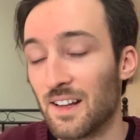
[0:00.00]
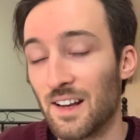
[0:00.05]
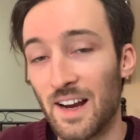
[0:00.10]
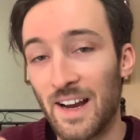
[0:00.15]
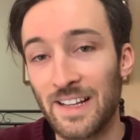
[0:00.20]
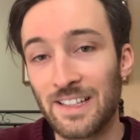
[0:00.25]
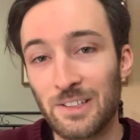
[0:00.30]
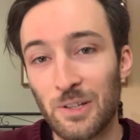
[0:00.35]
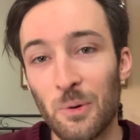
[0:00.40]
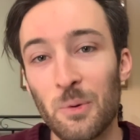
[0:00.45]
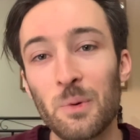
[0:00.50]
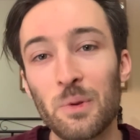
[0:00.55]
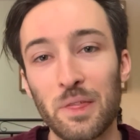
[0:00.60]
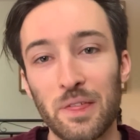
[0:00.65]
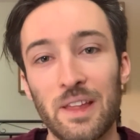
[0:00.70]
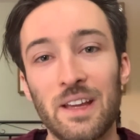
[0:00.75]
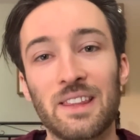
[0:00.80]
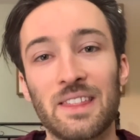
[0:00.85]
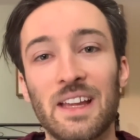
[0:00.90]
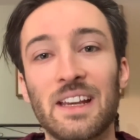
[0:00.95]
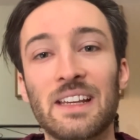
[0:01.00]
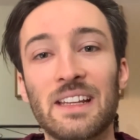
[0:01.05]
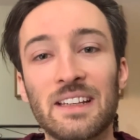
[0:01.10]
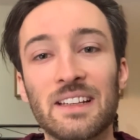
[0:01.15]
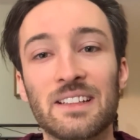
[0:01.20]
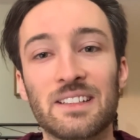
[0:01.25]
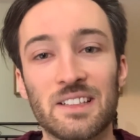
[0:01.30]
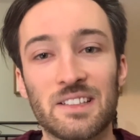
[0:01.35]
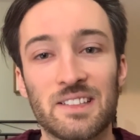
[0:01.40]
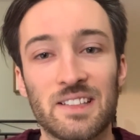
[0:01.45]
I don't think they
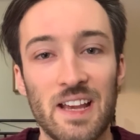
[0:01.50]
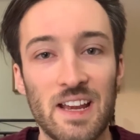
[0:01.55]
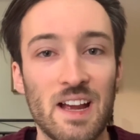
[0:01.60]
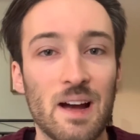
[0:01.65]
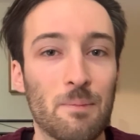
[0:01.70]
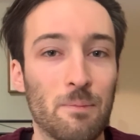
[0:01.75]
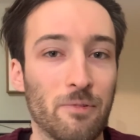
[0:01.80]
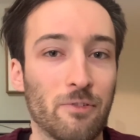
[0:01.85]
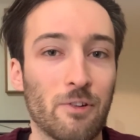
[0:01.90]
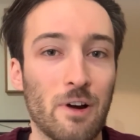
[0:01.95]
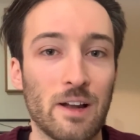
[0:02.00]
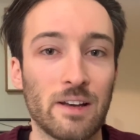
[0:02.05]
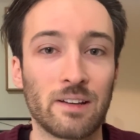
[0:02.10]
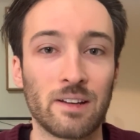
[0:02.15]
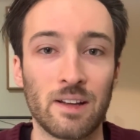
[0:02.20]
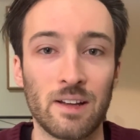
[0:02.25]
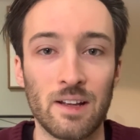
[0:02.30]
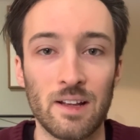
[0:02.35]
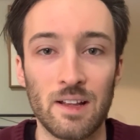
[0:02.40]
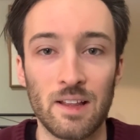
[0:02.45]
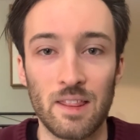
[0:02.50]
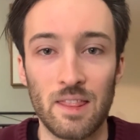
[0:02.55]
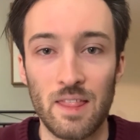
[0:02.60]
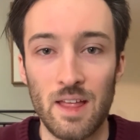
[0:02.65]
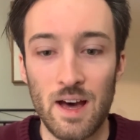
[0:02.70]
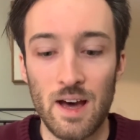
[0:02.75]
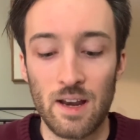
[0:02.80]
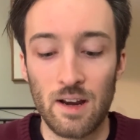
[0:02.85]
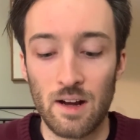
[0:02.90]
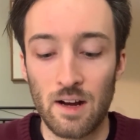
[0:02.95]
needed to say up front
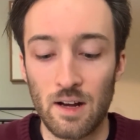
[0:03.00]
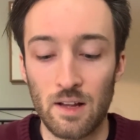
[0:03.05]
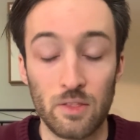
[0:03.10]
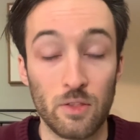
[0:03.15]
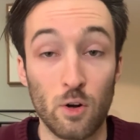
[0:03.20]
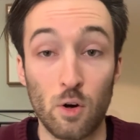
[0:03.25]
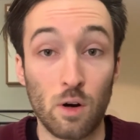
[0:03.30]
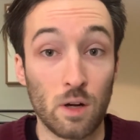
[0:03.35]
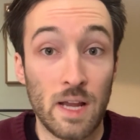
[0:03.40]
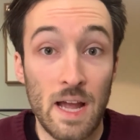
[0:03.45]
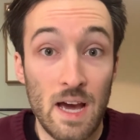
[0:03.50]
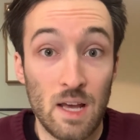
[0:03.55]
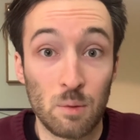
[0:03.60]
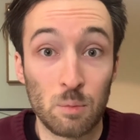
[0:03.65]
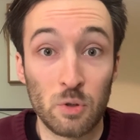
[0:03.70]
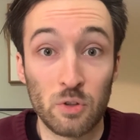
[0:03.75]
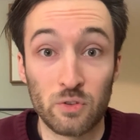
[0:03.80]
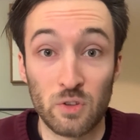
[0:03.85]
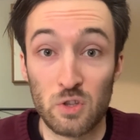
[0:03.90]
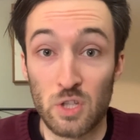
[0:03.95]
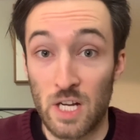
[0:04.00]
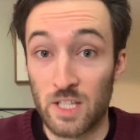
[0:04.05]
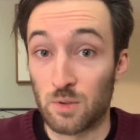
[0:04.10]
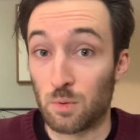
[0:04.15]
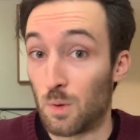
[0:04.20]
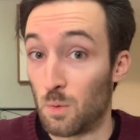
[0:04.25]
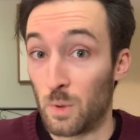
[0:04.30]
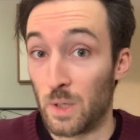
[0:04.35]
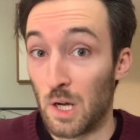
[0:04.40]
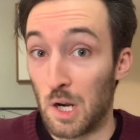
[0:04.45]
that there are cannibals and that's
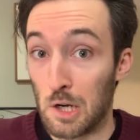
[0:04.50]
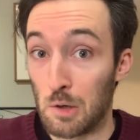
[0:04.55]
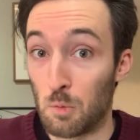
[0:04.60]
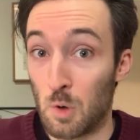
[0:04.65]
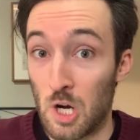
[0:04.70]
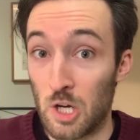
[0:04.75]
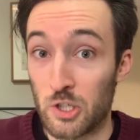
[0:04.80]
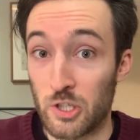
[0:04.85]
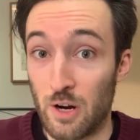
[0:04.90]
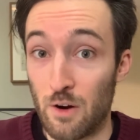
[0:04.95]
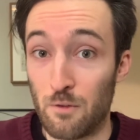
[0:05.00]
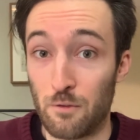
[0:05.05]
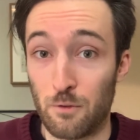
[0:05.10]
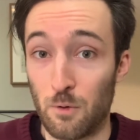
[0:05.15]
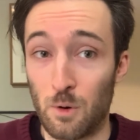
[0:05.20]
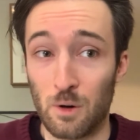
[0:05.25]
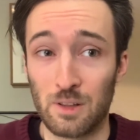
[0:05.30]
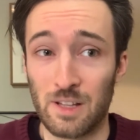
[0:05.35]
what we gotta watch out for.